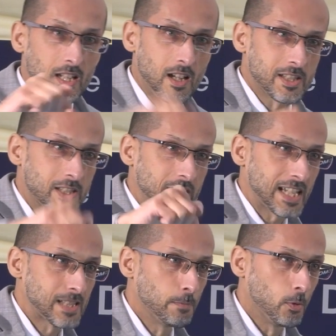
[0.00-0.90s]
last
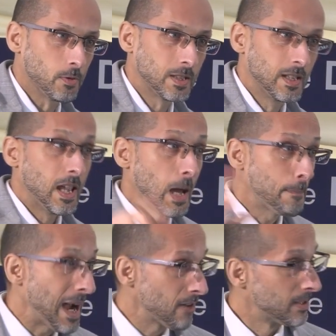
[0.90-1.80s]
chessboard,
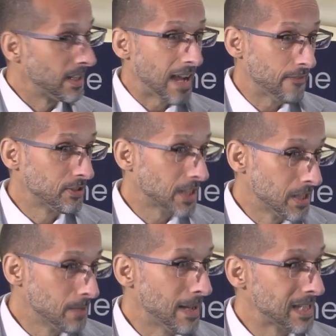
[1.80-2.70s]
apparently, I haven't done
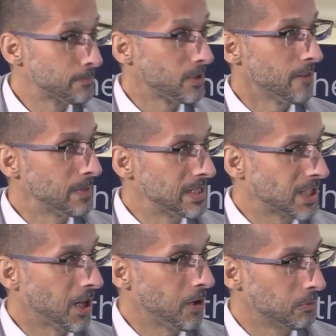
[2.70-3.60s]
the maths, but I've been
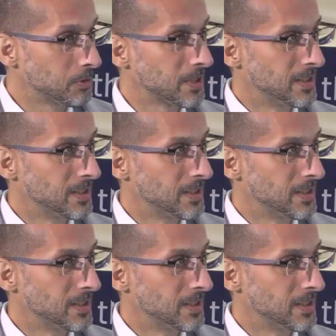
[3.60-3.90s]
told